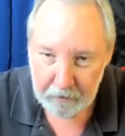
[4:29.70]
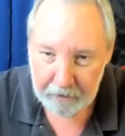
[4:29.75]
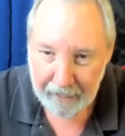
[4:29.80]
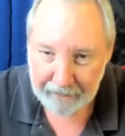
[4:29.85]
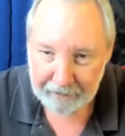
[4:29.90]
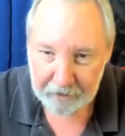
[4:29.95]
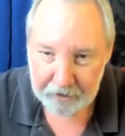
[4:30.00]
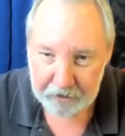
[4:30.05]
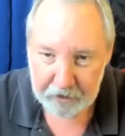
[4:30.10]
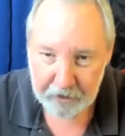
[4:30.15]

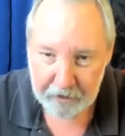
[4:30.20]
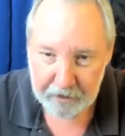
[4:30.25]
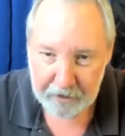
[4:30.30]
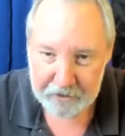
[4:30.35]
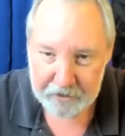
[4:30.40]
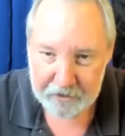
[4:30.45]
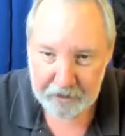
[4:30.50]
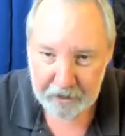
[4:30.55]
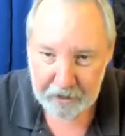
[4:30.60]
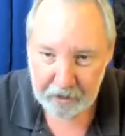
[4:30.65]
Alan
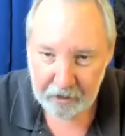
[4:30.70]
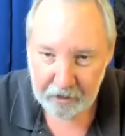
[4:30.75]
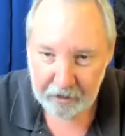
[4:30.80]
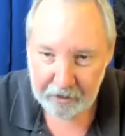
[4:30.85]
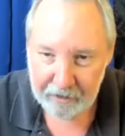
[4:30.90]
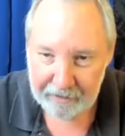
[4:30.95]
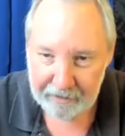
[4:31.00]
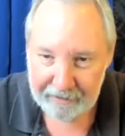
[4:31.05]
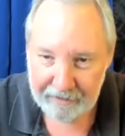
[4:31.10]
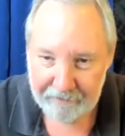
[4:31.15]
Duggins here,
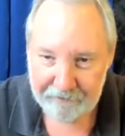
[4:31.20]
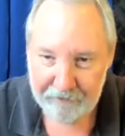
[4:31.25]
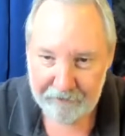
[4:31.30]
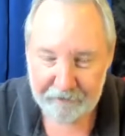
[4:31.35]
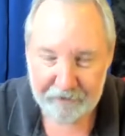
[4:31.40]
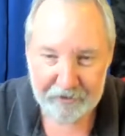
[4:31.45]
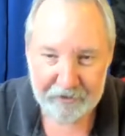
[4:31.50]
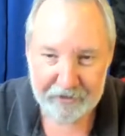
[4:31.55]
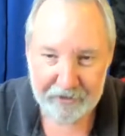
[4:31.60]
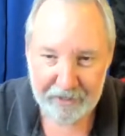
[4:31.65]

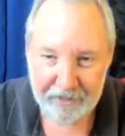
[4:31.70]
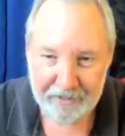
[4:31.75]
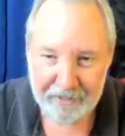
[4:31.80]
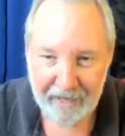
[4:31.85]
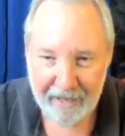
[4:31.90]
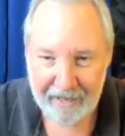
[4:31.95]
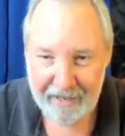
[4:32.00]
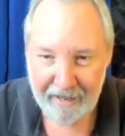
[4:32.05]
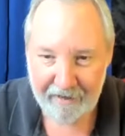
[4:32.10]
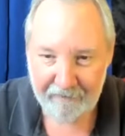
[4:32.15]
1156.
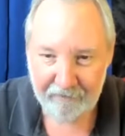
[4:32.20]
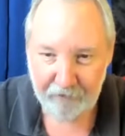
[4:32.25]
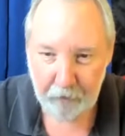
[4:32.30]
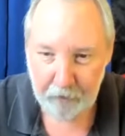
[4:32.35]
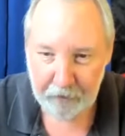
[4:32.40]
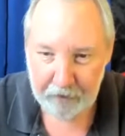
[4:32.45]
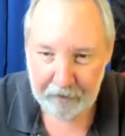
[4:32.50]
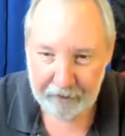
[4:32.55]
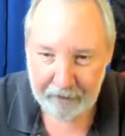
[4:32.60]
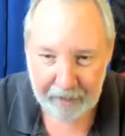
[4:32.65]
Hey,
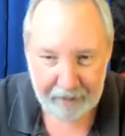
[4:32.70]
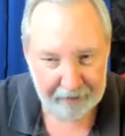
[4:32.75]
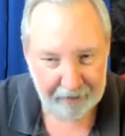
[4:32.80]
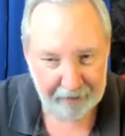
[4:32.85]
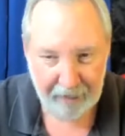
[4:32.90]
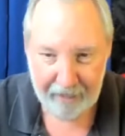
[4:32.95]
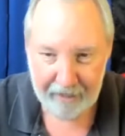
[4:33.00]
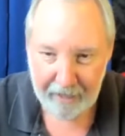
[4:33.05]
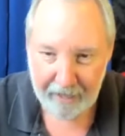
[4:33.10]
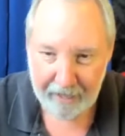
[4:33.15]
everyone. And
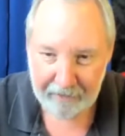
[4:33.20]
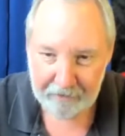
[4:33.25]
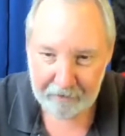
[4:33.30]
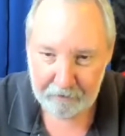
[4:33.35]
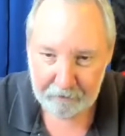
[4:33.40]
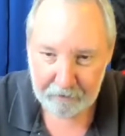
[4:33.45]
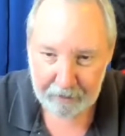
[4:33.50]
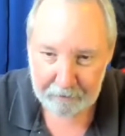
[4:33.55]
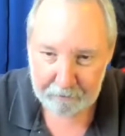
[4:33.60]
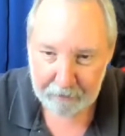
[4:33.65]
hey,
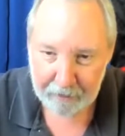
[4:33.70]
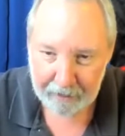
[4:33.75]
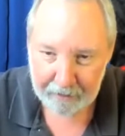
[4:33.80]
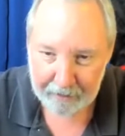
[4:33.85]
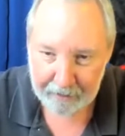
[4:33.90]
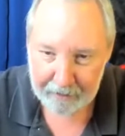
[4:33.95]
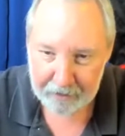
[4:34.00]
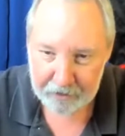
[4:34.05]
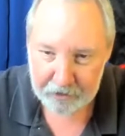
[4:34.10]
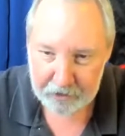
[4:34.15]
Alan, right
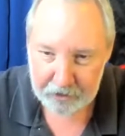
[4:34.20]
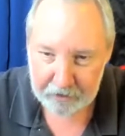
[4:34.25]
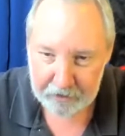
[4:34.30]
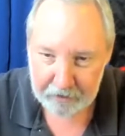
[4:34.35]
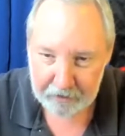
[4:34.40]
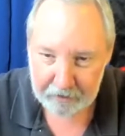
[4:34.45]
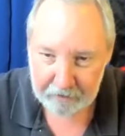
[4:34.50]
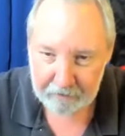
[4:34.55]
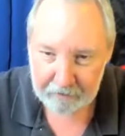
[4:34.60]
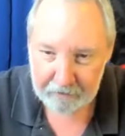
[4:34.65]
back at
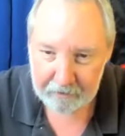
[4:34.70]
you.